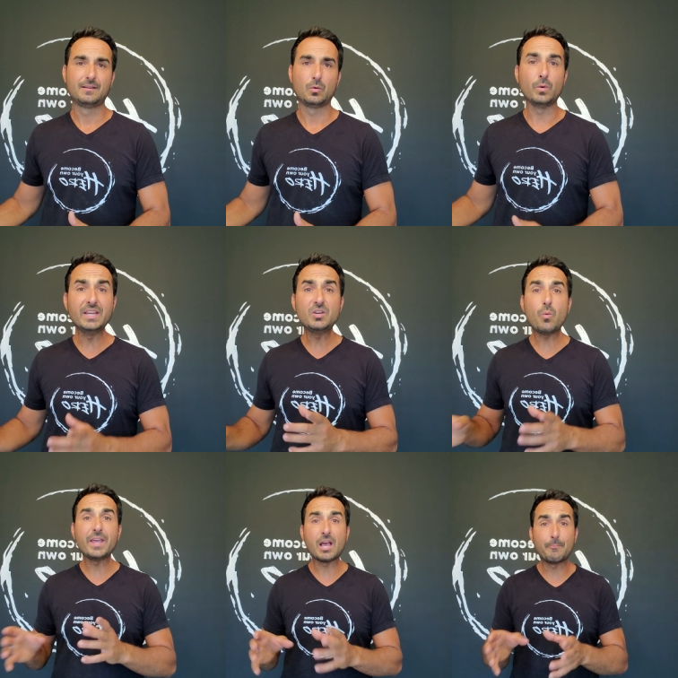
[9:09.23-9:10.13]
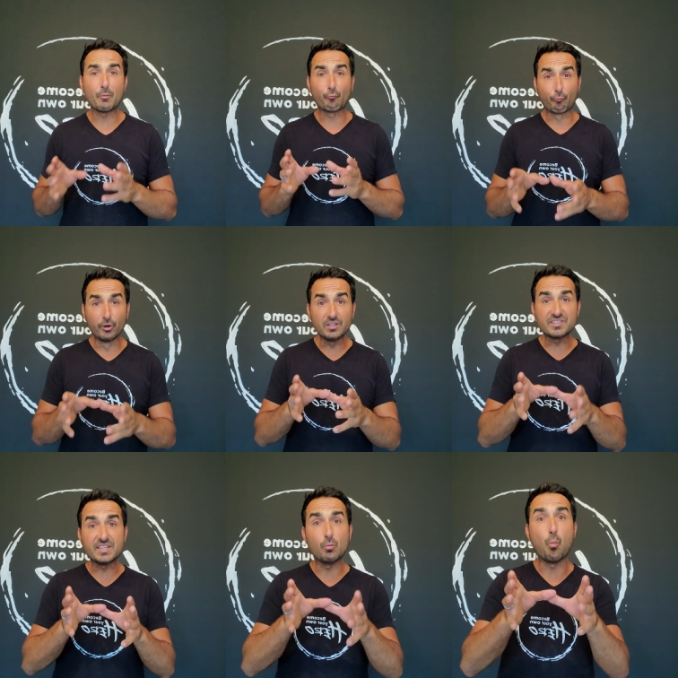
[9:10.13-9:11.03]
We need to wake up and really
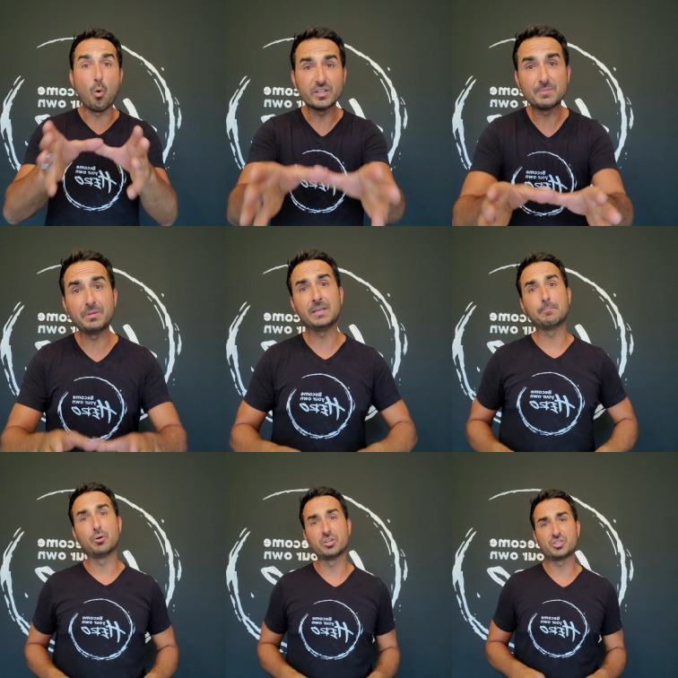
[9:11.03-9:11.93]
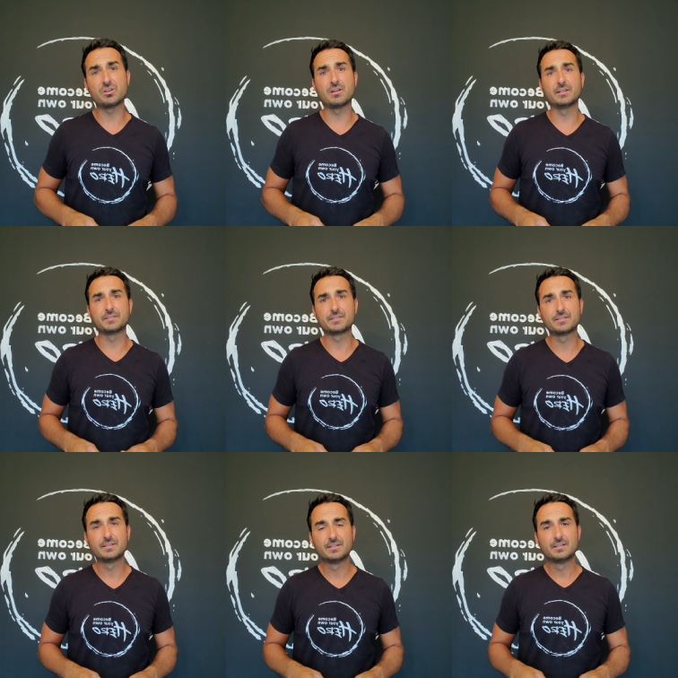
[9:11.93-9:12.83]
see what's being pushed on us
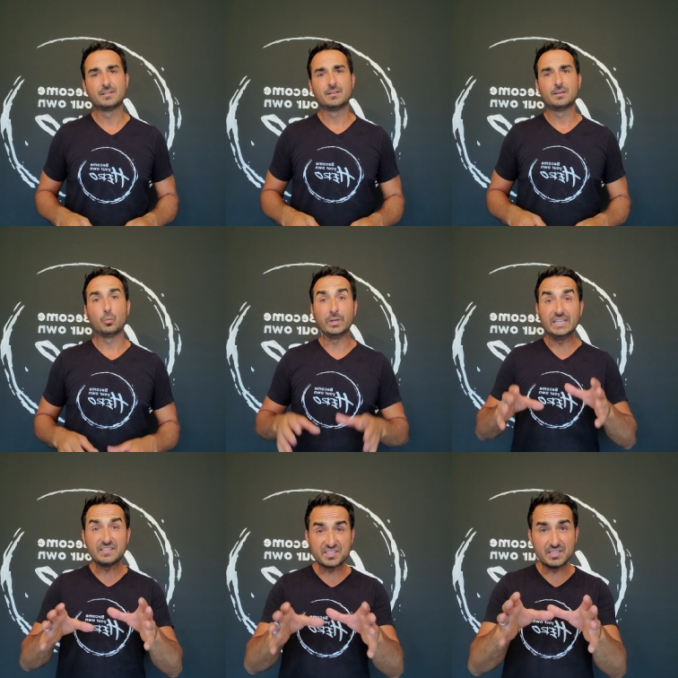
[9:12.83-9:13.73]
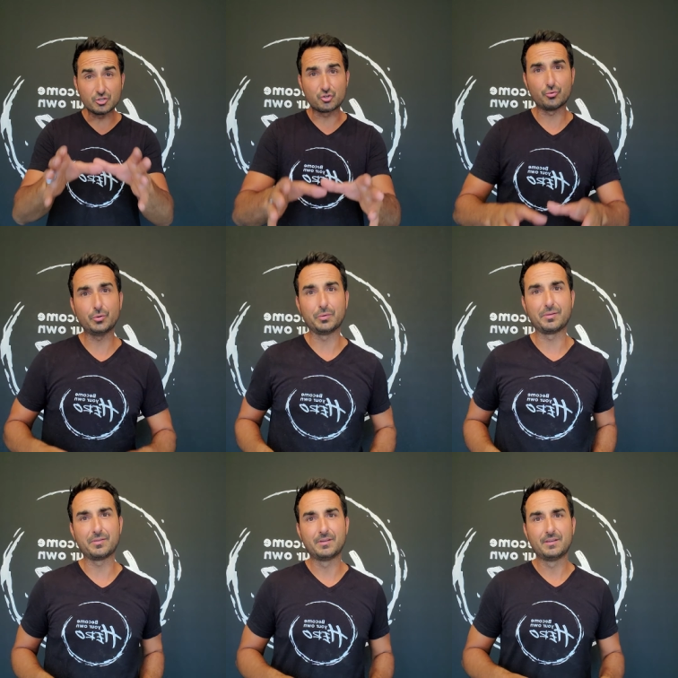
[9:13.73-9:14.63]
we need to see the
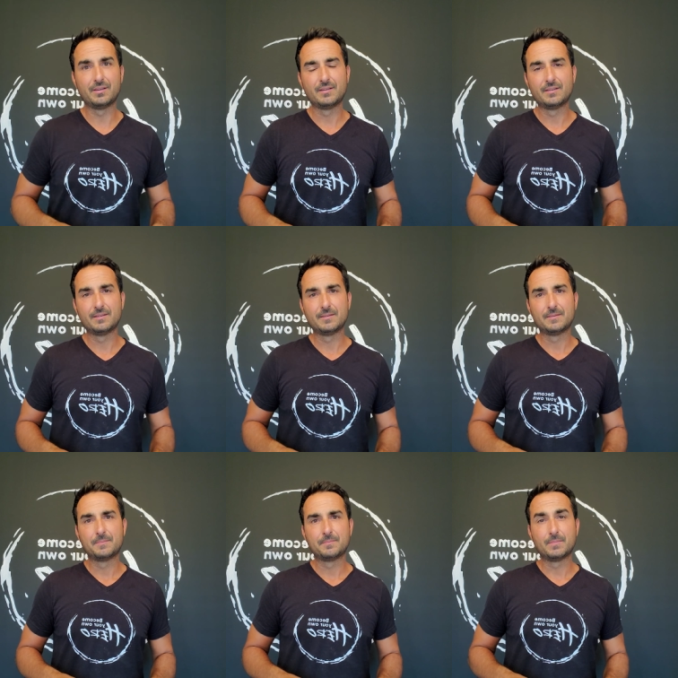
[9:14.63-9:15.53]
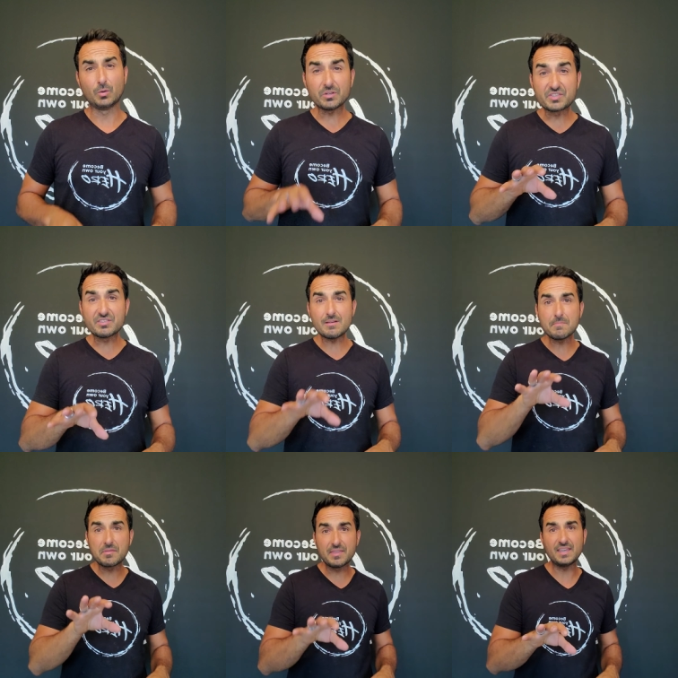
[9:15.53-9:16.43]
truth. There were some
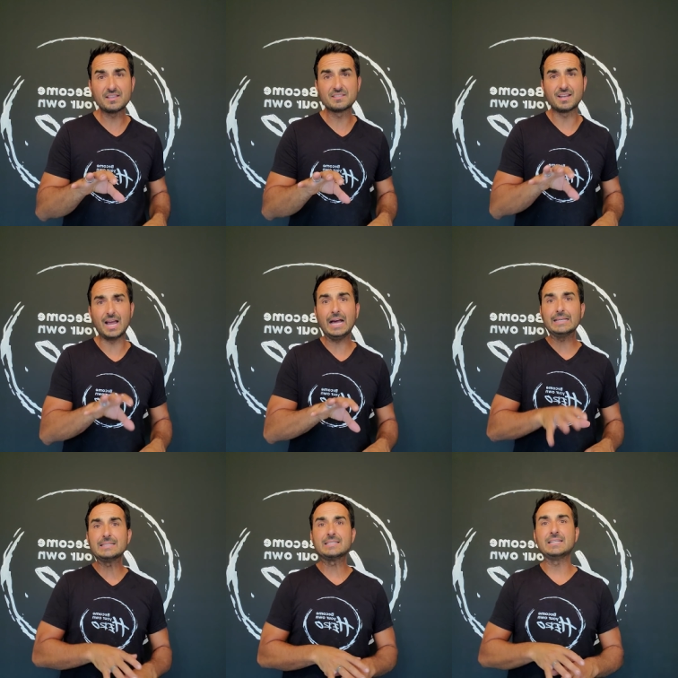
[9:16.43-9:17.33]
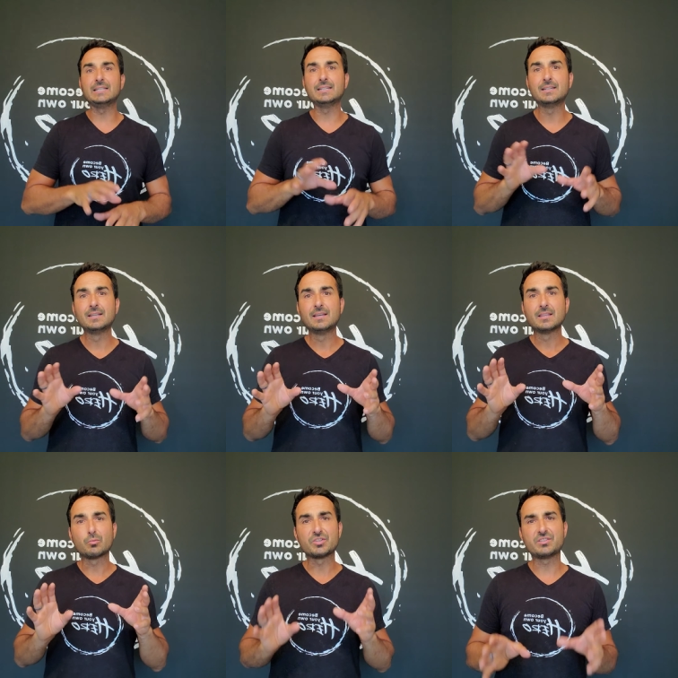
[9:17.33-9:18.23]
things that I seen
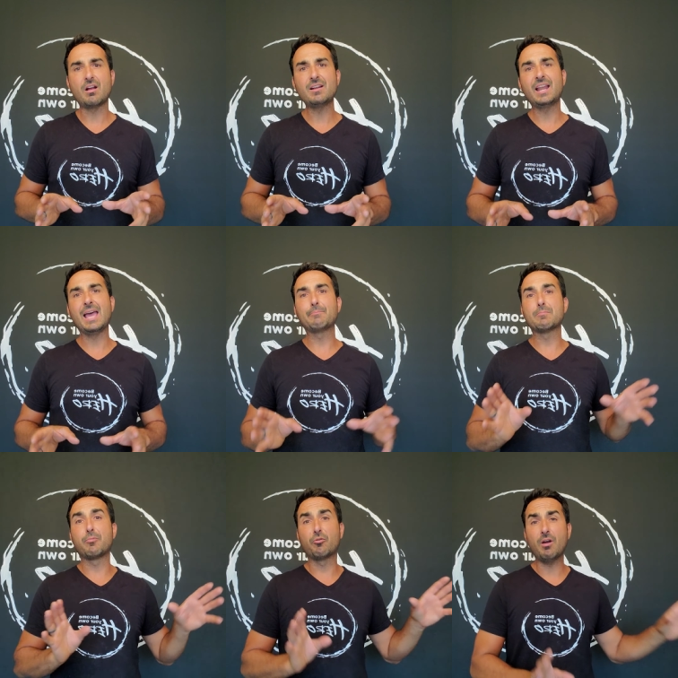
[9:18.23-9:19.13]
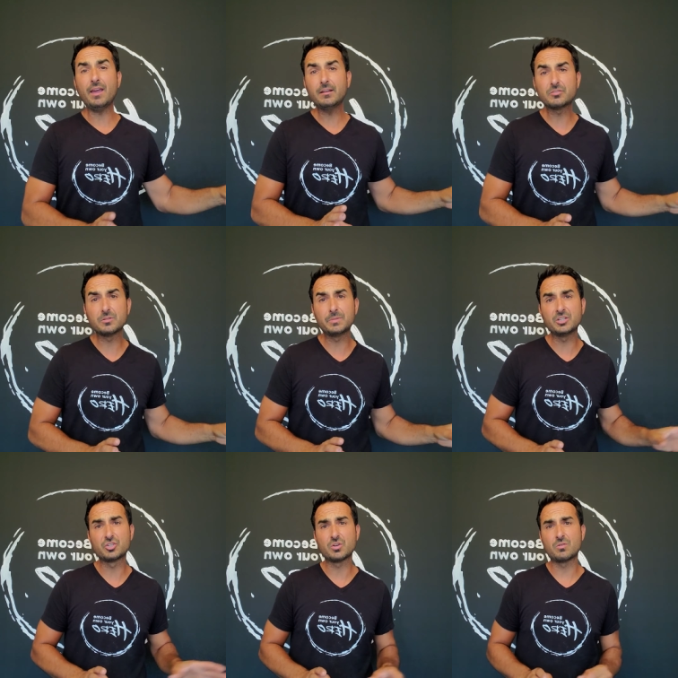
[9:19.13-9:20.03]
that were starting to happen prior to being
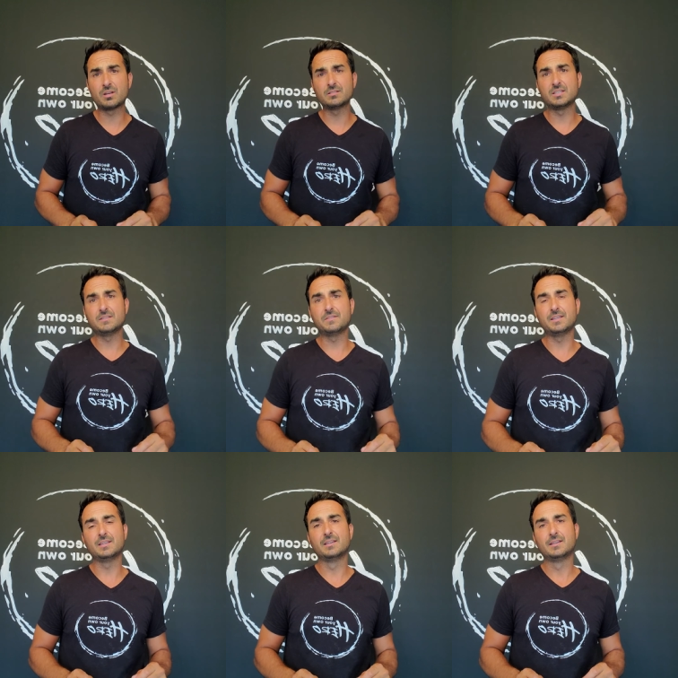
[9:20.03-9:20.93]
shown on TV.